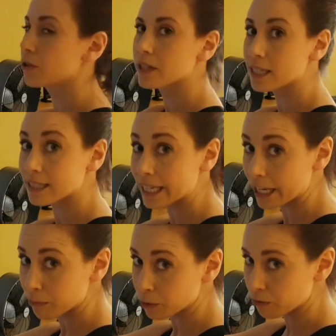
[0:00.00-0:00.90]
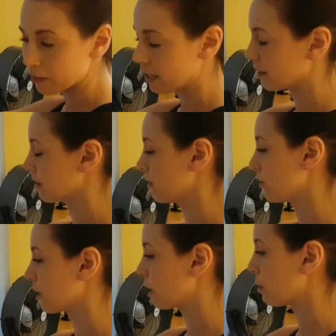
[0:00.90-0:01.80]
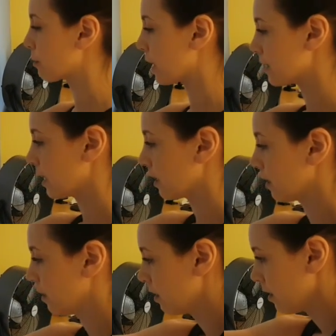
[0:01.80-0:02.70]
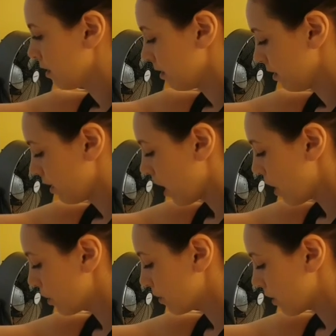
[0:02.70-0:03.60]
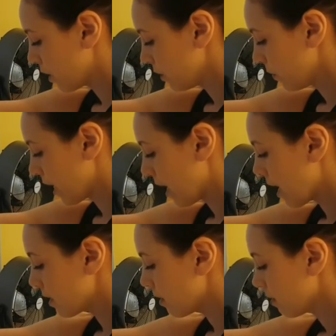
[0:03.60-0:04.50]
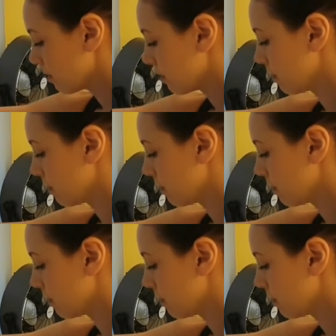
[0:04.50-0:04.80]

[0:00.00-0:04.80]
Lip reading: we're doing that same movement. So we're gonna be pressing out as far as you can,